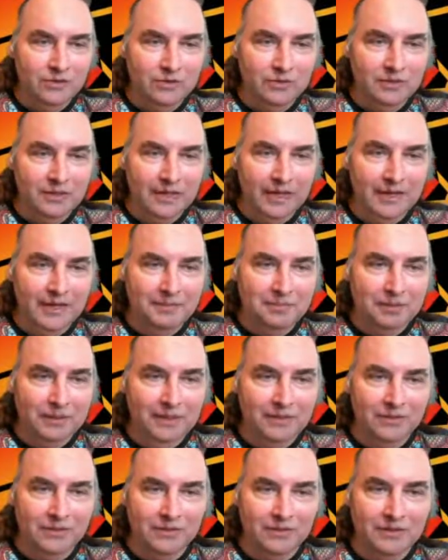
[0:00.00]
say,
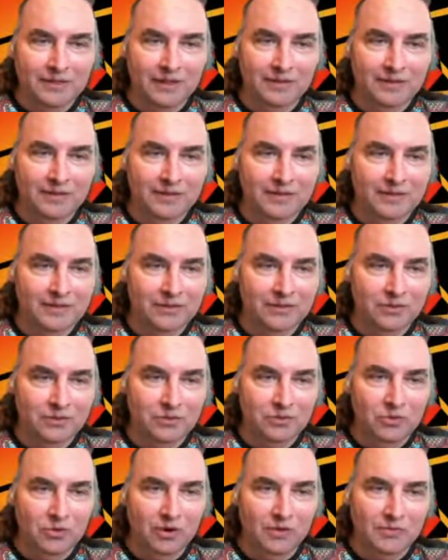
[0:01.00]
please go send this
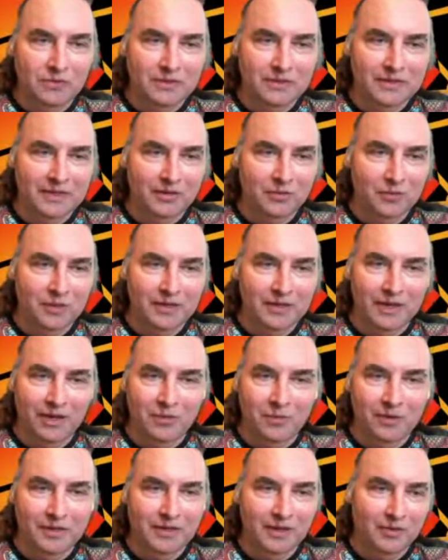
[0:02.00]
to whoever is at
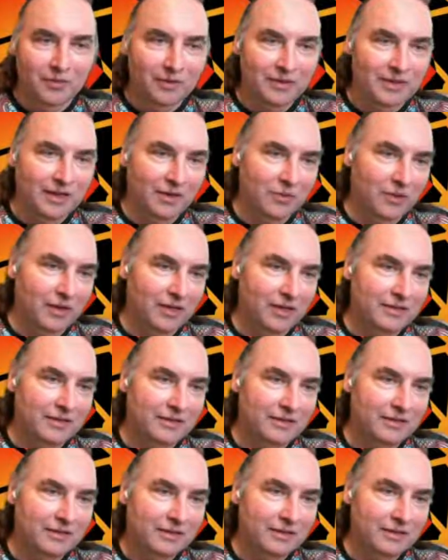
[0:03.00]
1.1.1.1, or